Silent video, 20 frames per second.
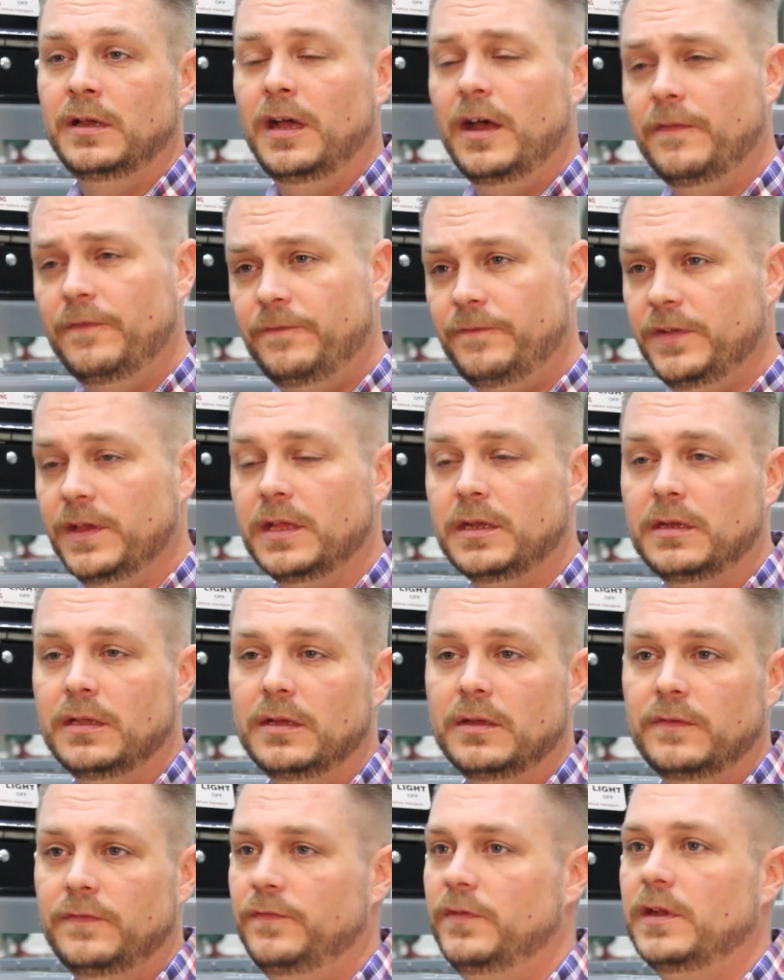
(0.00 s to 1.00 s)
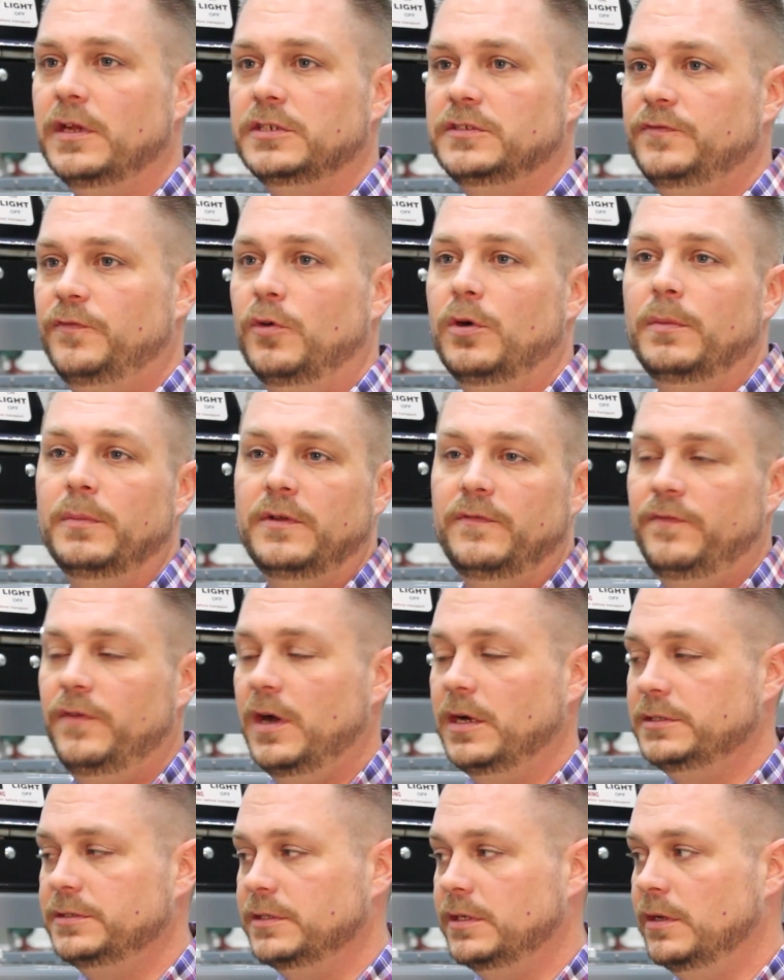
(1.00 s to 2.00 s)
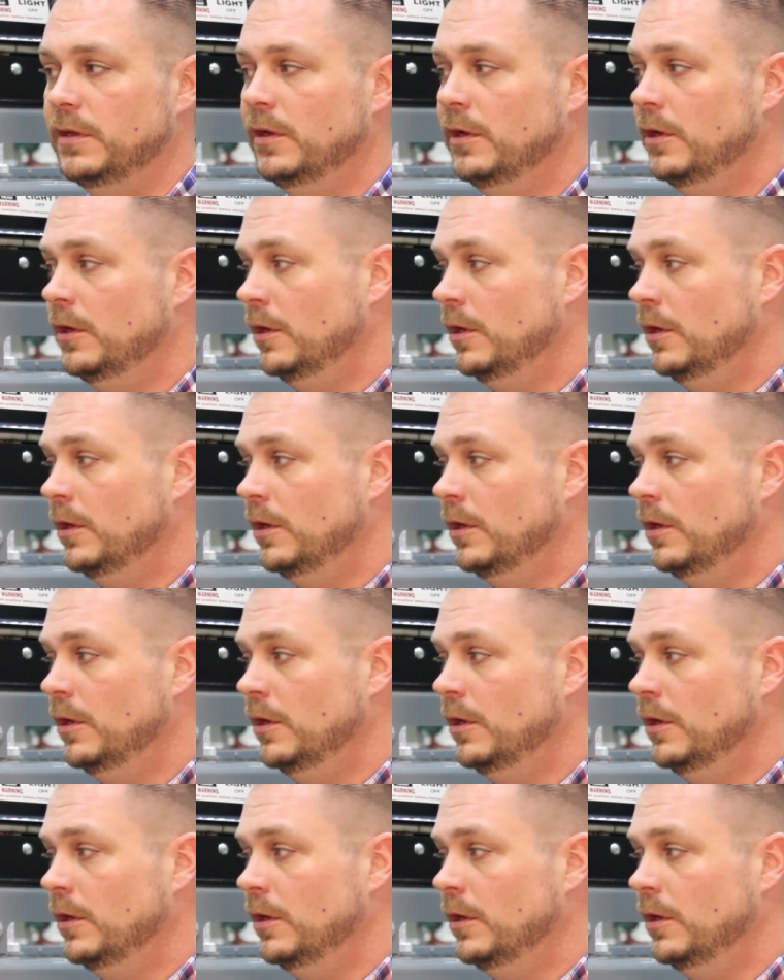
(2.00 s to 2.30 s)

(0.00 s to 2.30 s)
of fit, finish, form, and function.